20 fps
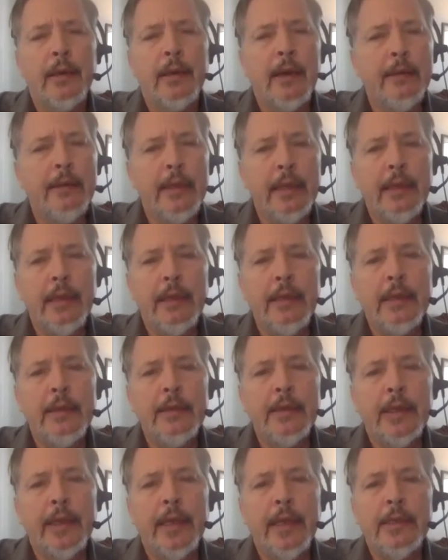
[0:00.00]
I think it
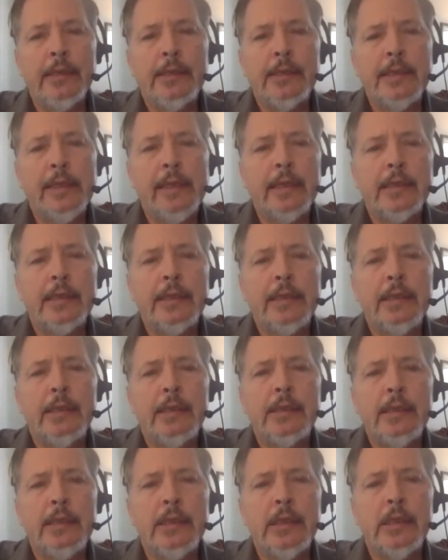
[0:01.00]
indicates the
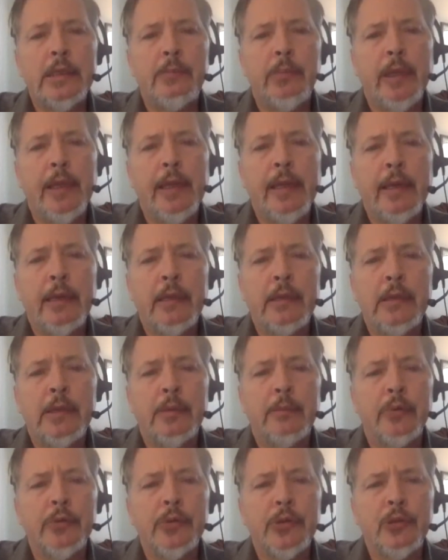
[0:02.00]
STC's plan to
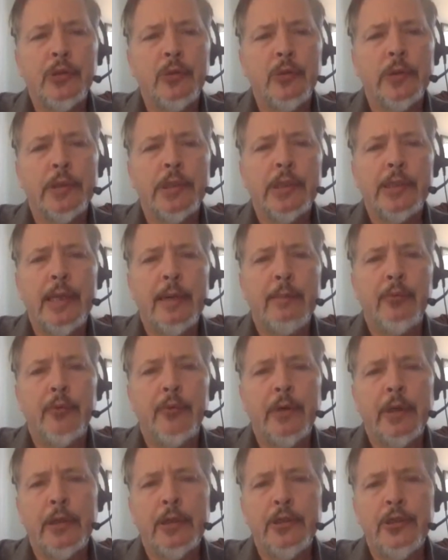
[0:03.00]
pursue a
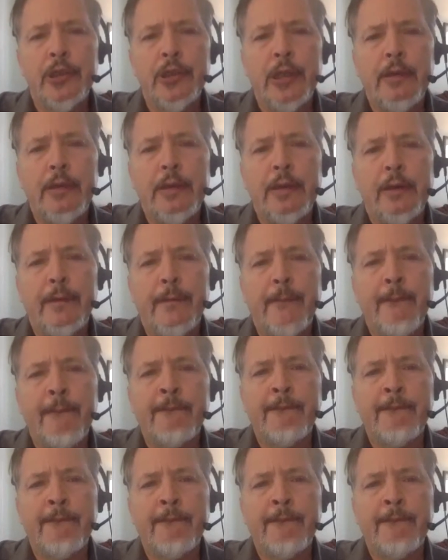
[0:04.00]
separate agenda.